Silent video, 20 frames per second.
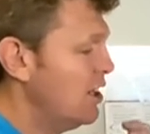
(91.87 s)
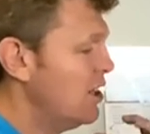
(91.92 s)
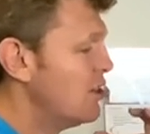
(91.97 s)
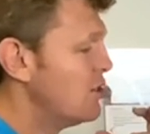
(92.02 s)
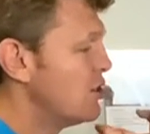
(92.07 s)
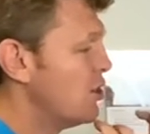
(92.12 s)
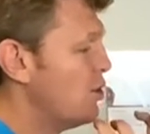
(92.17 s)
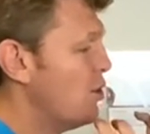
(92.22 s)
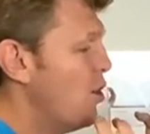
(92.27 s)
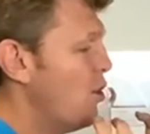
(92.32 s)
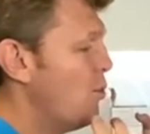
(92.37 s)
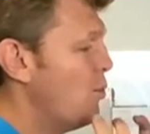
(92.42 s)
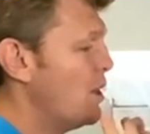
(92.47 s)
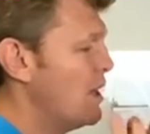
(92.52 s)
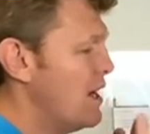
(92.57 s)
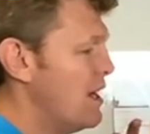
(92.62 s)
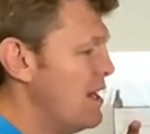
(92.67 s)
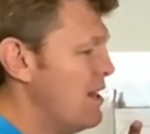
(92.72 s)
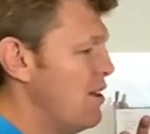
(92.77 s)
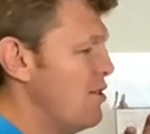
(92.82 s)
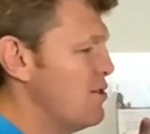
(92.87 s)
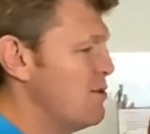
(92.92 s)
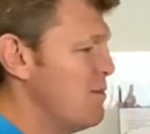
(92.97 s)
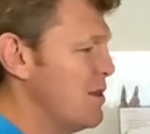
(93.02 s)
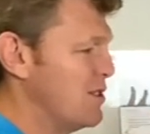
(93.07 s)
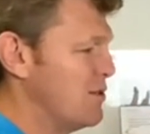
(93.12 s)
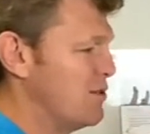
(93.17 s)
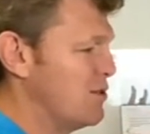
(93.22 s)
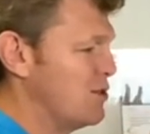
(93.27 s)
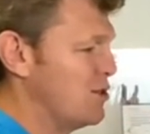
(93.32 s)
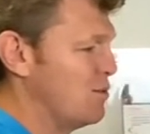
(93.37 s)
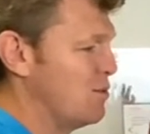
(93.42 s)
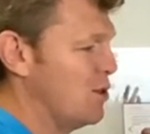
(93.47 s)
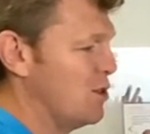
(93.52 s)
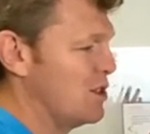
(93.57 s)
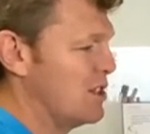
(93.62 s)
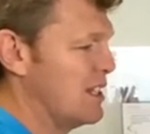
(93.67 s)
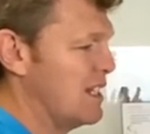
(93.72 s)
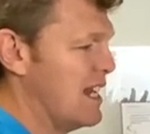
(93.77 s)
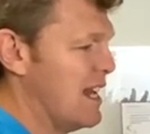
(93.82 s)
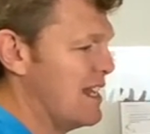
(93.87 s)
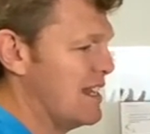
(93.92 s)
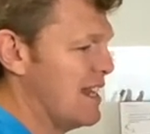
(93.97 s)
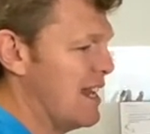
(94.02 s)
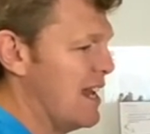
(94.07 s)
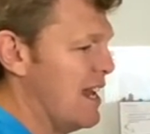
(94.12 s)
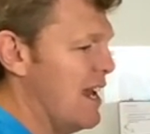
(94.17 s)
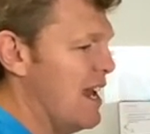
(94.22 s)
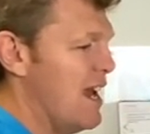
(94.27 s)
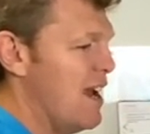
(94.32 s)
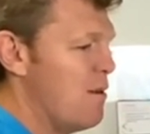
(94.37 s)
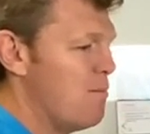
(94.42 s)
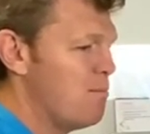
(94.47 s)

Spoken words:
So we need those muscles to work together.